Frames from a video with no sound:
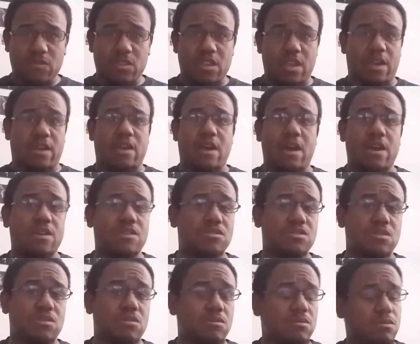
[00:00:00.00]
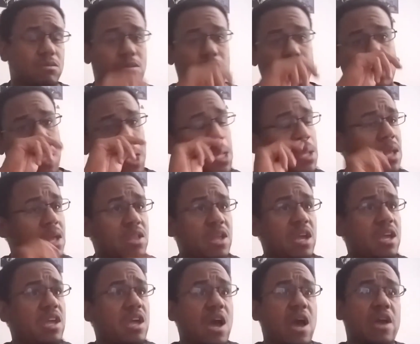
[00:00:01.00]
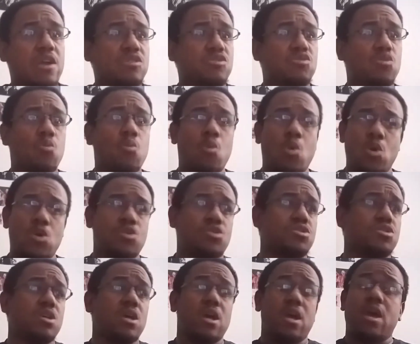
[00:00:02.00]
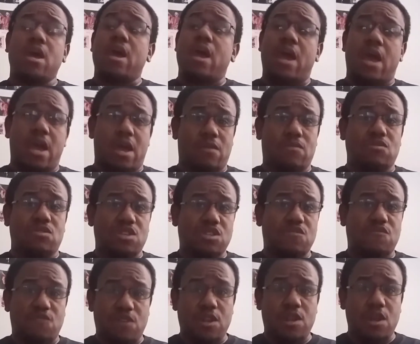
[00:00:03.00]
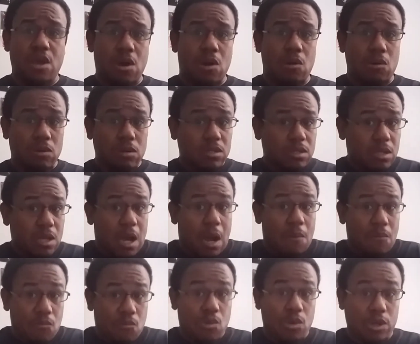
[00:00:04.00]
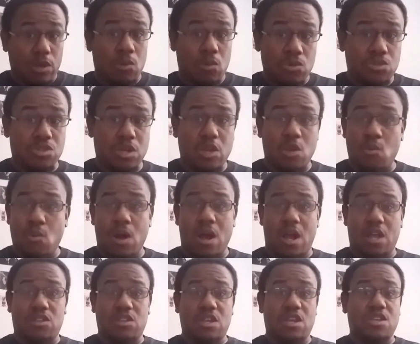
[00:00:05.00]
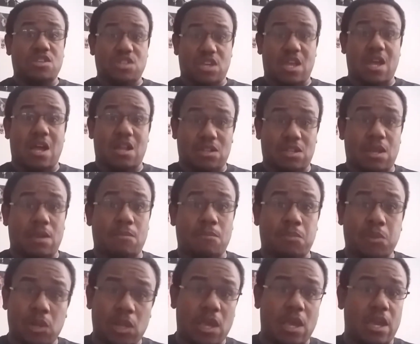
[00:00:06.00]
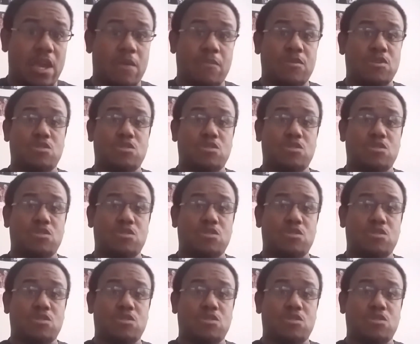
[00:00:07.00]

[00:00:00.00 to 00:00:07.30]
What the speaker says: That guy is that guy is the worst. And this video... I'm really going to tell you why I think he's a goddamn plague.